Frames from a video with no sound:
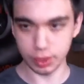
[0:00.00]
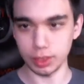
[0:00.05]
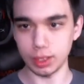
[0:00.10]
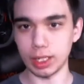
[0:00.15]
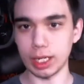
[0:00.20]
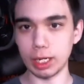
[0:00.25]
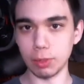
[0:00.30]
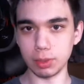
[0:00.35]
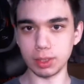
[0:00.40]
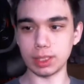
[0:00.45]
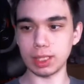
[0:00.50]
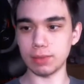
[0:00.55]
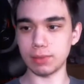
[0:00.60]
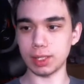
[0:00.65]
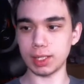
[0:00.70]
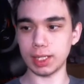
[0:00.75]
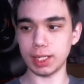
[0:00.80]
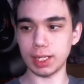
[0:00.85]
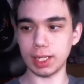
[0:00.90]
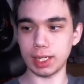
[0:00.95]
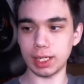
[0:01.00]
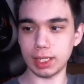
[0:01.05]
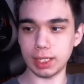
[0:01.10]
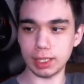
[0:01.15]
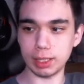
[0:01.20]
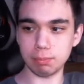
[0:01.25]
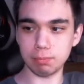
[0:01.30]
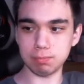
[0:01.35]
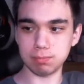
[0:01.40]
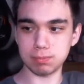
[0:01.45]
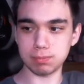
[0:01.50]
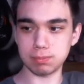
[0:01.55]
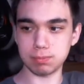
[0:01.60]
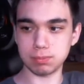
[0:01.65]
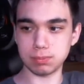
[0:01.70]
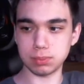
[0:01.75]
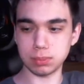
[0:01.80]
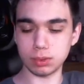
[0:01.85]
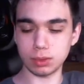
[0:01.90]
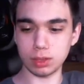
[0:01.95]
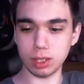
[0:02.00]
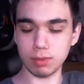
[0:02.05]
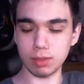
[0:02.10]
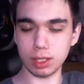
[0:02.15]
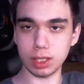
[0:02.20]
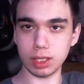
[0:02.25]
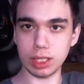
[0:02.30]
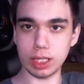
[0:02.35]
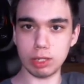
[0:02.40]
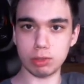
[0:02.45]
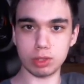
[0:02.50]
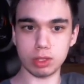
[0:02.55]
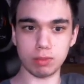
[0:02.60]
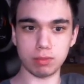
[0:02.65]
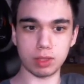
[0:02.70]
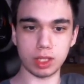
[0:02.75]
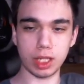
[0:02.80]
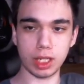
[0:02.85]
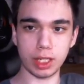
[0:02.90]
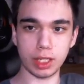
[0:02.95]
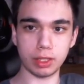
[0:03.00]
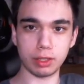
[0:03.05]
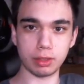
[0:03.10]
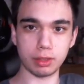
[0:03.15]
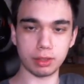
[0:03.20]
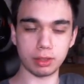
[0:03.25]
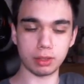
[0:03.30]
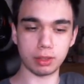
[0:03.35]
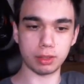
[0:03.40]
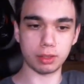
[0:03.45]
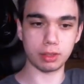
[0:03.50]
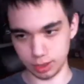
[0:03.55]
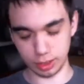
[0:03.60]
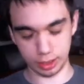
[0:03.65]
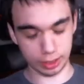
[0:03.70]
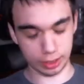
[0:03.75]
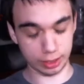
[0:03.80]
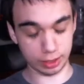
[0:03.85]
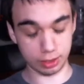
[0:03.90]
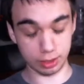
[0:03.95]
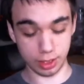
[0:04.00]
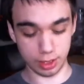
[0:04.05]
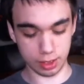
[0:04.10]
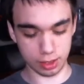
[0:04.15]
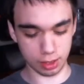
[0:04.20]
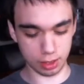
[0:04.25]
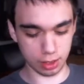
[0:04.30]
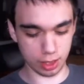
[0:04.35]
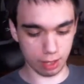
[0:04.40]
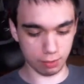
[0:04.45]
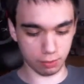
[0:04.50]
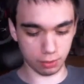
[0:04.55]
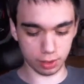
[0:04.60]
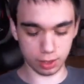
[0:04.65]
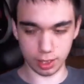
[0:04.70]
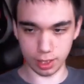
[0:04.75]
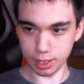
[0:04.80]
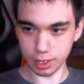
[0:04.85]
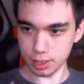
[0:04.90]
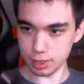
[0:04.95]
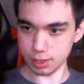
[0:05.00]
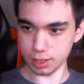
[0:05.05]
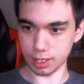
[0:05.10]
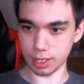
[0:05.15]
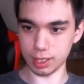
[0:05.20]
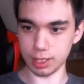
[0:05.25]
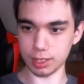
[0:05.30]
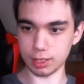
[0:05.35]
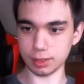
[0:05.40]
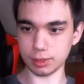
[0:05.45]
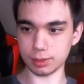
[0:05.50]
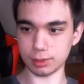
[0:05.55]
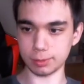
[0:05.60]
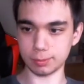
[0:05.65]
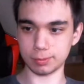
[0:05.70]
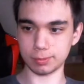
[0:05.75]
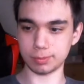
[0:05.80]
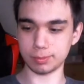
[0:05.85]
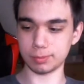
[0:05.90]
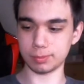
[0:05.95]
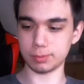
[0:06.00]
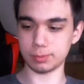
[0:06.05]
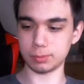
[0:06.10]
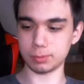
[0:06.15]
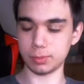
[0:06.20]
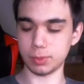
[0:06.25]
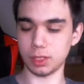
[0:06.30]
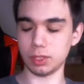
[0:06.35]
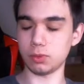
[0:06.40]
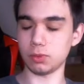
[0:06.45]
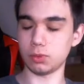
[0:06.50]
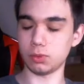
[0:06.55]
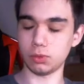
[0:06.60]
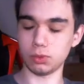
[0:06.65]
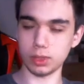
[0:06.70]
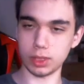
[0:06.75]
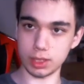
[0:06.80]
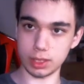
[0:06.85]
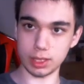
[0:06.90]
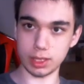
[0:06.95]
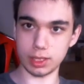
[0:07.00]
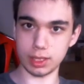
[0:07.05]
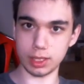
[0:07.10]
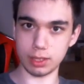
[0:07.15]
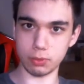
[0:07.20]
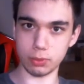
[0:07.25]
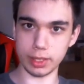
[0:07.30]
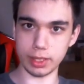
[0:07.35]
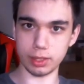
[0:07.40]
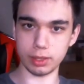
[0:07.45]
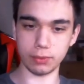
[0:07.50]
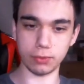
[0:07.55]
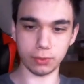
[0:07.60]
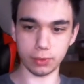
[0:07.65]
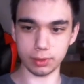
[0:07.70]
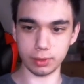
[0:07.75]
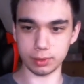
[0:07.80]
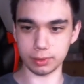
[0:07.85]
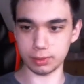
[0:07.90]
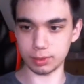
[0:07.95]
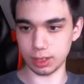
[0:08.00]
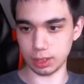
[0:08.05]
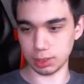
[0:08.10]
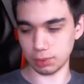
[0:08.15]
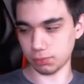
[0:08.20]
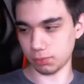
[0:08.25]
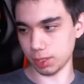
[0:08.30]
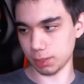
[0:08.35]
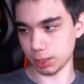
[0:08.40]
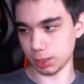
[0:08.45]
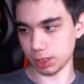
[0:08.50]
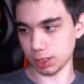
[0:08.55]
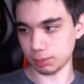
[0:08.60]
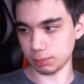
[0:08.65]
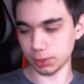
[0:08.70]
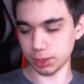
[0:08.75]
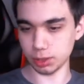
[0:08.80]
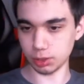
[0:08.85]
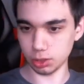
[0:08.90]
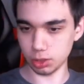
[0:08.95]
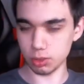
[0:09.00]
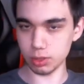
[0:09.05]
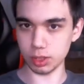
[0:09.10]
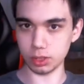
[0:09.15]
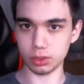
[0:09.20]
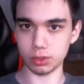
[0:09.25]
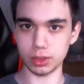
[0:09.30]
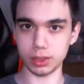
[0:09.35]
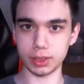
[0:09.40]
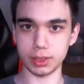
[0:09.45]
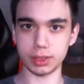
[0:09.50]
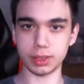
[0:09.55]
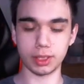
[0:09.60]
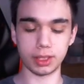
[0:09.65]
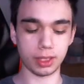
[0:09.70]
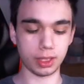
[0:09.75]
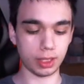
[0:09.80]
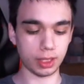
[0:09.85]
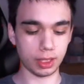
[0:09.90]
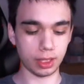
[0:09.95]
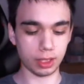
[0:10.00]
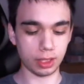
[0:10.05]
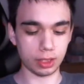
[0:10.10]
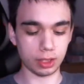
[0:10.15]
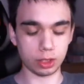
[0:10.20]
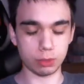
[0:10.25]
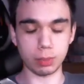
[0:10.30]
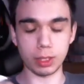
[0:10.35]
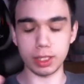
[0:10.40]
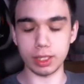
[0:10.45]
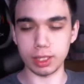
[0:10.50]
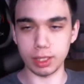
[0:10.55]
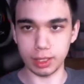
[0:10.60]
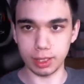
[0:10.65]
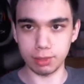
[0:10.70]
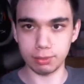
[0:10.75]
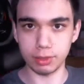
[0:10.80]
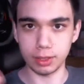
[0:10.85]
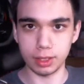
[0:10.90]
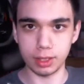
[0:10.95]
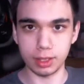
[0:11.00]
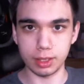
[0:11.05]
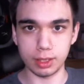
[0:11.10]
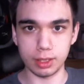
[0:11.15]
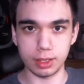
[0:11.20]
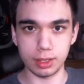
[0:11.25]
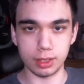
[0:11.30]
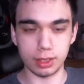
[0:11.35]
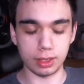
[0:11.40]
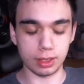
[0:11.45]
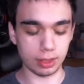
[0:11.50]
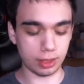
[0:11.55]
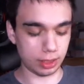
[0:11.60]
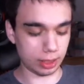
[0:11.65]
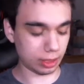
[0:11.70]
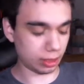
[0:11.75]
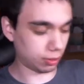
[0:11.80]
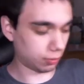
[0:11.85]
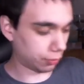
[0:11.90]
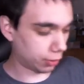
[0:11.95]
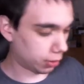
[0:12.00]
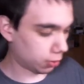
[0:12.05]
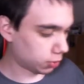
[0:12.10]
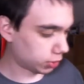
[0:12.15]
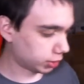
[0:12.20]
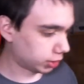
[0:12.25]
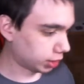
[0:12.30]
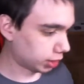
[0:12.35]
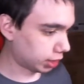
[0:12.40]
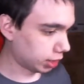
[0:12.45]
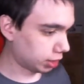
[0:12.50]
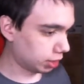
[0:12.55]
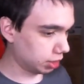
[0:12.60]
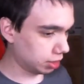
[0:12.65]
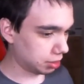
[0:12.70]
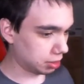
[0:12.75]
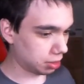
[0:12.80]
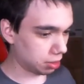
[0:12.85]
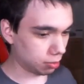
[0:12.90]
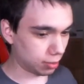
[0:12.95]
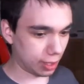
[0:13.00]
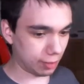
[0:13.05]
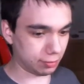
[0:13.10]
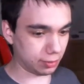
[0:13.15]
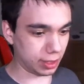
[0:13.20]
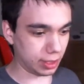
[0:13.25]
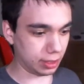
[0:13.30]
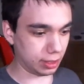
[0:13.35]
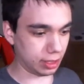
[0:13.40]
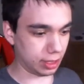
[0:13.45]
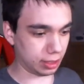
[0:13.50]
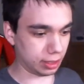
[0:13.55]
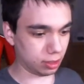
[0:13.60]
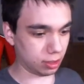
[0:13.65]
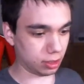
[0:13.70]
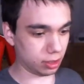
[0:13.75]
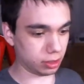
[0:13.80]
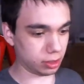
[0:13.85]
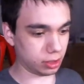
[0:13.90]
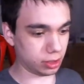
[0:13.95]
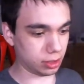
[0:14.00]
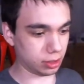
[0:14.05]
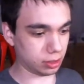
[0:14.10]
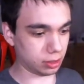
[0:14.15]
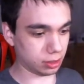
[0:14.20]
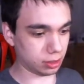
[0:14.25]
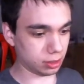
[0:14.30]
I would give it a 7 out of 9. It does as advertised, and it really did well for the Famicom Player 2 controller. Speaking of, uh, if anyone can get this to Raphnet Technologies